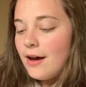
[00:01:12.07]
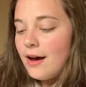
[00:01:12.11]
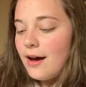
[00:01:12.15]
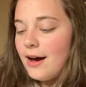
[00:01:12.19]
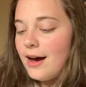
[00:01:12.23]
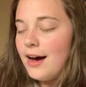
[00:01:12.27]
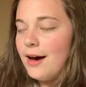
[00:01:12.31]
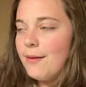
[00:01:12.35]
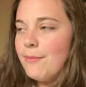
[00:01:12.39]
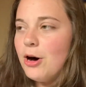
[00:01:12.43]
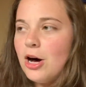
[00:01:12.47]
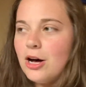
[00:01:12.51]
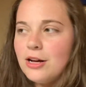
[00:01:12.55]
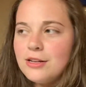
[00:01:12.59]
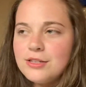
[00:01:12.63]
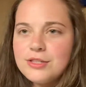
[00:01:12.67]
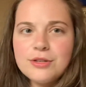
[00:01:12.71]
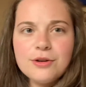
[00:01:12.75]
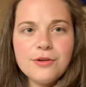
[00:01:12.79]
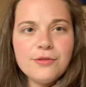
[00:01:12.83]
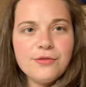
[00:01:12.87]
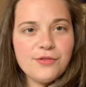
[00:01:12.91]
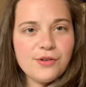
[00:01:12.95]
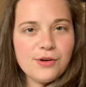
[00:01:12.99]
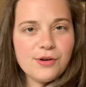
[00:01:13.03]

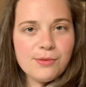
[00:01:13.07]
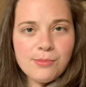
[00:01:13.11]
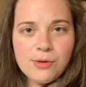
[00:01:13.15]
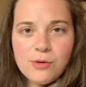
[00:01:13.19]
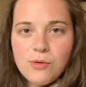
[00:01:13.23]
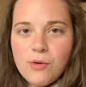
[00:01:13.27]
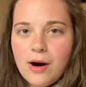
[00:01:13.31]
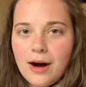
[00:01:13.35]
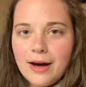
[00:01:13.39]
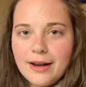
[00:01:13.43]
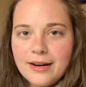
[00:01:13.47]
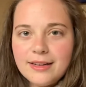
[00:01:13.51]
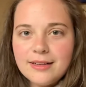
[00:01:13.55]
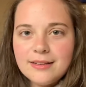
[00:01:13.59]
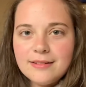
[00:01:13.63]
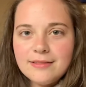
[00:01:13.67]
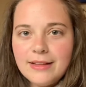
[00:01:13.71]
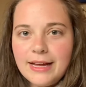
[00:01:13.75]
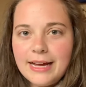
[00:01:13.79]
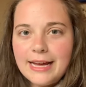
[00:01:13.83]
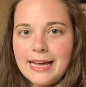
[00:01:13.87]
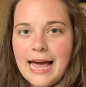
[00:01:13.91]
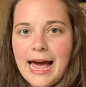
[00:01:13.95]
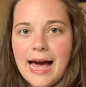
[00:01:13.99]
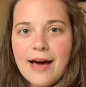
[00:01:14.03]
Also for Moana.
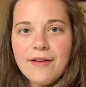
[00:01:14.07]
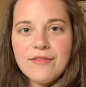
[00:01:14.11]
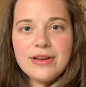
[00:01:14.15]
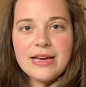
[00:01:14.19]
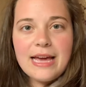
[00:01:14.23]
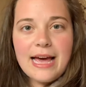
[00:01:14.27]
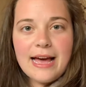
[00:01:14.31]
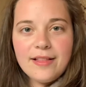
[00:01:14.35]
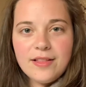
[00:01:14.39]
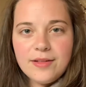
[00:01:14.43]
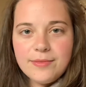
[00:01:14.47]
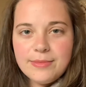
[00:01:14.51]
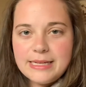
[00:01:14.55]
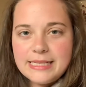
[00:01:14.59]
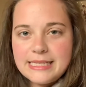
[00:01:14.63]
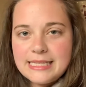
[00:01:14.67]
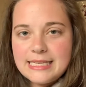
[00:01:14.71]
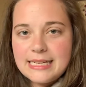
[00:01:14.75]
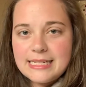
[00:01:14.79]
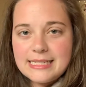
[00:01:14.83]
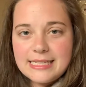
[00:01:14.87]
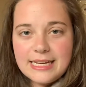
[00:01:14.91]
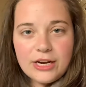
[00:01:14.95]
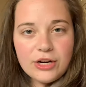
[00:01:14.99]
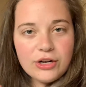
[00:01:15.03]
Like, having elements
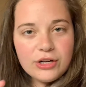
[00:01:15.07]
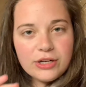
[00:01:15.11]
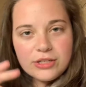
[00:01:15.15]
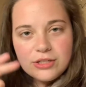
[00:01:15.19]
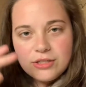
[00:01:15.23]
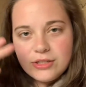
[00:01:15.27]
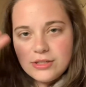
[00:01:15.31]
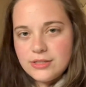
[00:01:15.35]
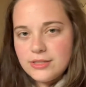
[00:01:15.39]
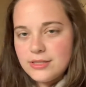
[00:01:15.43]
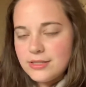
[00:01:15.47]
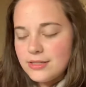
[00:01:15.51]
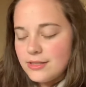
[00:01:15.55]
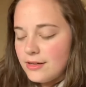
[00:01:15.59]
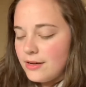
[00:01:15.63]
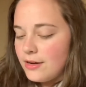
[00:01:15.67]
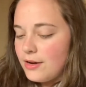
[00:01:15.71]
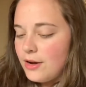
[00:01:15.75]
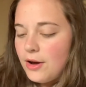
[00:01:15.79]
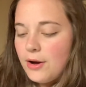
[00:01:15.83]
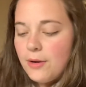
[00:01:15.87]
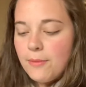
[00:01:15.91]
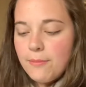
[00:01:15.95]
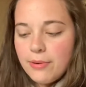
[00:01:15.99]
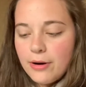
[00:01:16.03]
as characters,
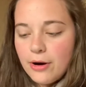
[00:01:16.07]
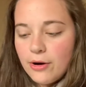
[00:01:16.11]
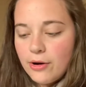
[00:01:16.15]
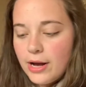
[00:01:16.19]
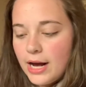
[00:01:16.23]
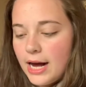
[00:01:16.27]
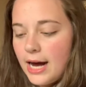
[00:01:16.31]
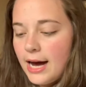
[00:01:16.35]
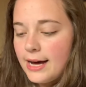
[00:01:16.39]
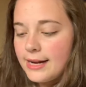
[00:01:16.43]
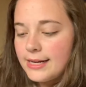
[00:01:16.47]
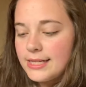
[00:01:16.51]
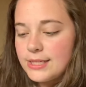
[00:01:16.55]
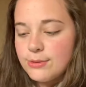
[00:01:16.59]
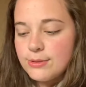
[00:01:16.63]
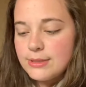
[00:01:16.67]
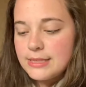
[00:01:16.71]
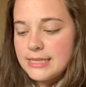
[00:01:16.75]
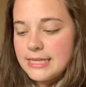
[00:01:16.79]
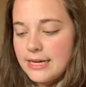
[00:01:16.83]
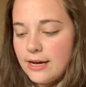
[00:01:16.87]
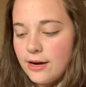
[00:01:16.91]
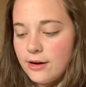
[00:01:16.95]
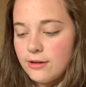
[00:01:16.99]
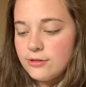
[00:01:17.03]
Pocahontas was
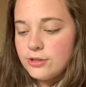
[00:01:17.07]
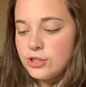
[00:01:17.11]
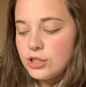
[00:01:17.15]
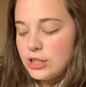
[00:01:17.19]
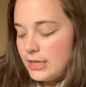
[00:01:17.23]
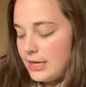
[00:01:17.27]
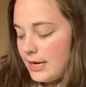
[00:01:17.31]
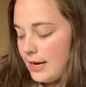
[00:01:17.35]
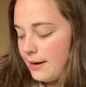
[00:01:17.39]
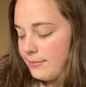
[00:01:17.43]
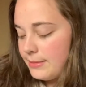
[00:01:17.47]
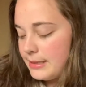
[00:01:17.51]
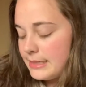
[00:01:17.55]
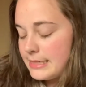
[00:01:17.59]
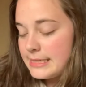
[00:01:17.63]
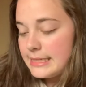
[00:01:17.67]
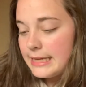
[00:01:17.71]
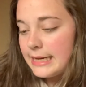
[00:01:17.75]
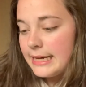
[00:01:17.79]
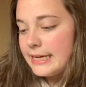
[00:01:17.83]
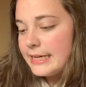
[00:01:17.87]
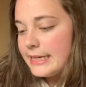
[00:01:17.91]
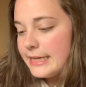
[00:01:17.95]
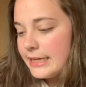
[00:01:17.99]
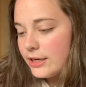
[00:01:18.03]
the OG. I'm going to
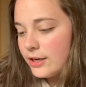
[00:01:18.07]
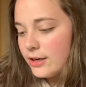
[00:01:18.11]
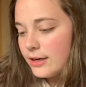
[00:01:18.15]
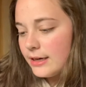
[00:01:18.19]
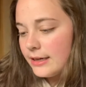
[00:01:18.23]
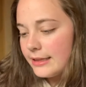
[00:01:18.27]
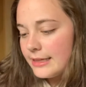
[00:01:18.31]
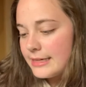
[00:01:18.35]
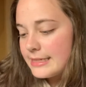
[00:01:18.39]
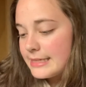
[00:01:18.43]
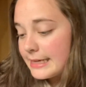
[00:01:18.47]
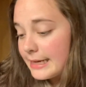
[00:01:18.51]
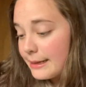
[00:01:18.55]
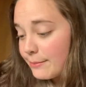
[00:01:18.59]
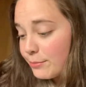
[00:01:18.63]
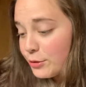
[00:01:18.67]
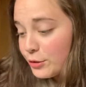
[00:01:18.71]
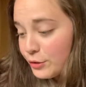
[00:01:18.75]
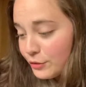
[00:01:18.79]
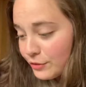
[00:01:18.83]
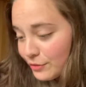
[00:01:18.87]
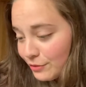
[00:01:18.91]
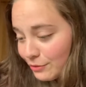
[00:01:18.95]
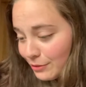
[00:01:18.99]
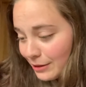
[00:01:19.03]
say it here unless I get
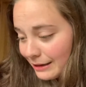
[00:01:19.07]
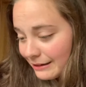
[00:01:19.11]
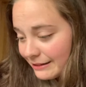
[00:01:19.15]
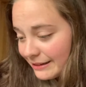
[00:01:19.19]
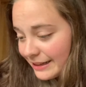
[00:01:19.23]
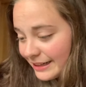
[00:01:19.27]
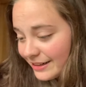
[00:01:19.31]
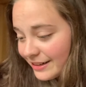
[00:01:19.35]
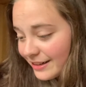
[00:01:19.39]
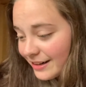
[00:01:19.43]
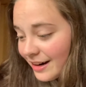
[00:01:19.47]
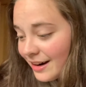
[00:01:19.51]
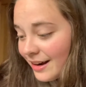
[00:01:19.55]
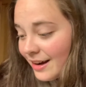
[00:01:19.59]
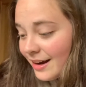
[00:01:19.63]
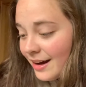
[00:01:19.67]
proven wrong later.